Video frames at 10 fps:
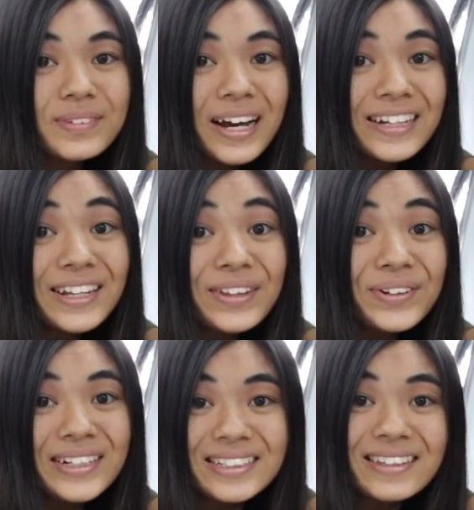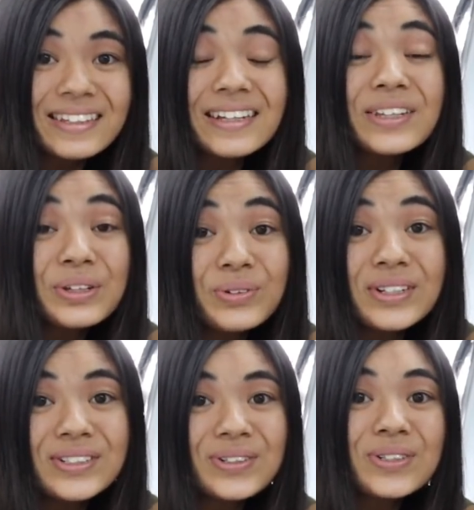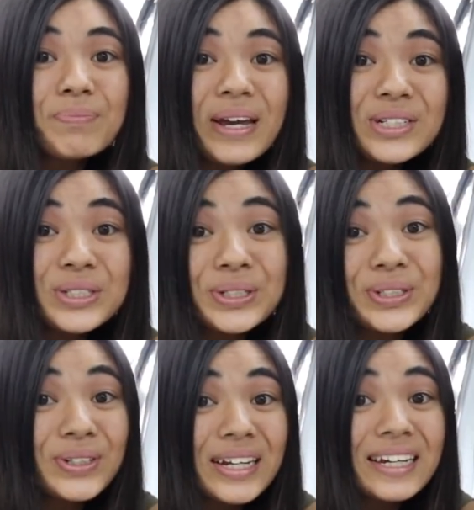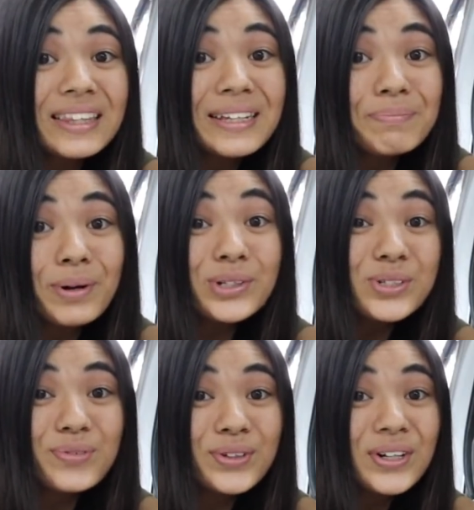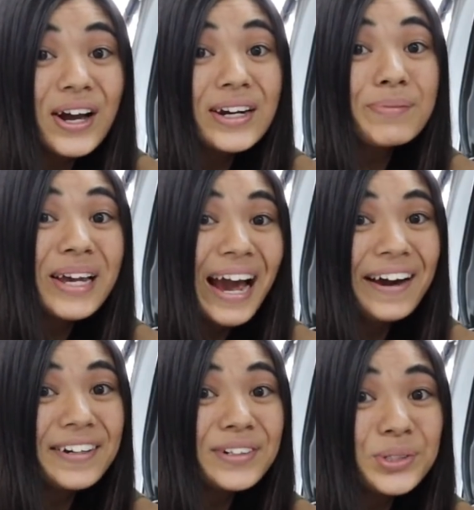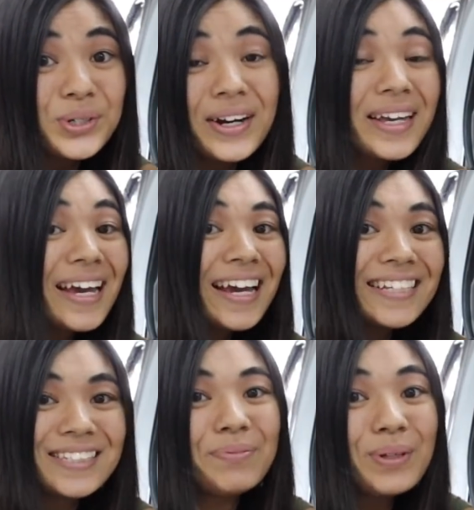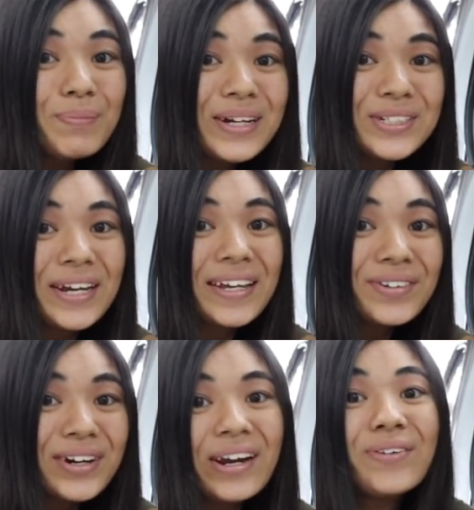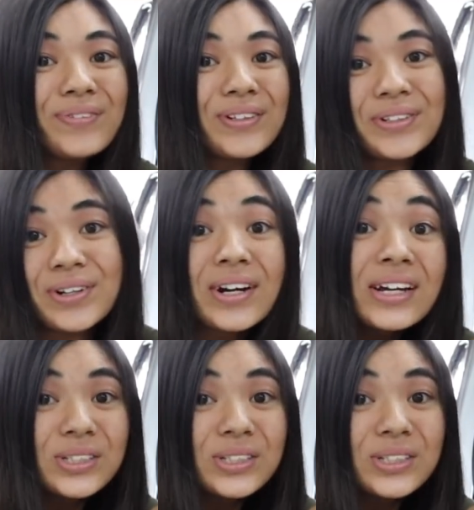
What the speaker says: Another easy thing you can do to make sure you're getting the most fuel economy out of your truck is simply by checking your air filter.